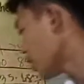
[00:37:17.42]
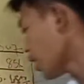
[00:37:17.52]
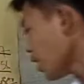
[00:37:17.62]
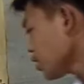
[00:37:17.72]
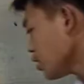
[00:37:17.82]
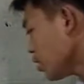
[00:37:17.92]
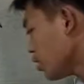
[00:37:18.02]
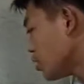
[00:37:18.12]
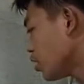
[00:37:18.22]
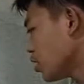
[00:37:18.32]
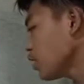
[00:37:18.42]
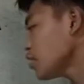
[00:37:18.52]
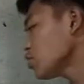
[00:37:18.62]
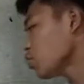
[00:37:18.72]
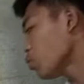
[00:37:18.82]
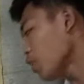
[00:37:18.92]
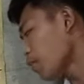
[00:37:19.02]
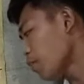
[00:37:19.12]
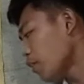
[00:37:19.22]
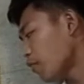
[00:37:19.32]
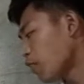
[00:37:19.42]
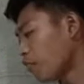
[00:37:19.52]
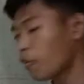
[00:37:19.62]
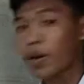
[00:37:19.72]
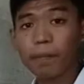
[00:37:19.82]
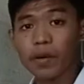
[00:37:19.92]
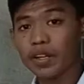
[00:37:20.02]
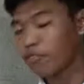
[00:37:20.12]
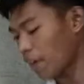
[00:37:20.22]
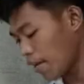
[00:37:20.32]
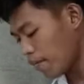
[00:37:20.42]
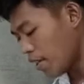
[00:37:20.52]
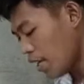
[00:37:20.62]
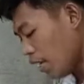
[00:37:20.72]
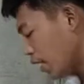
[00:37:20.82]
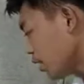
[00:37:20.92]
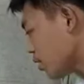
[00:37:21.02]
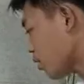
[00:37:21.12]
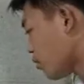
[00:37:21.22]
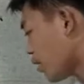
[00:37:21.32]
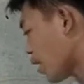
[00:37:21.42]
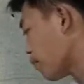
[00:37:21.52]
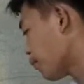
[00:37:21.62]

Next is the nearest whole number for 4.5 is 5.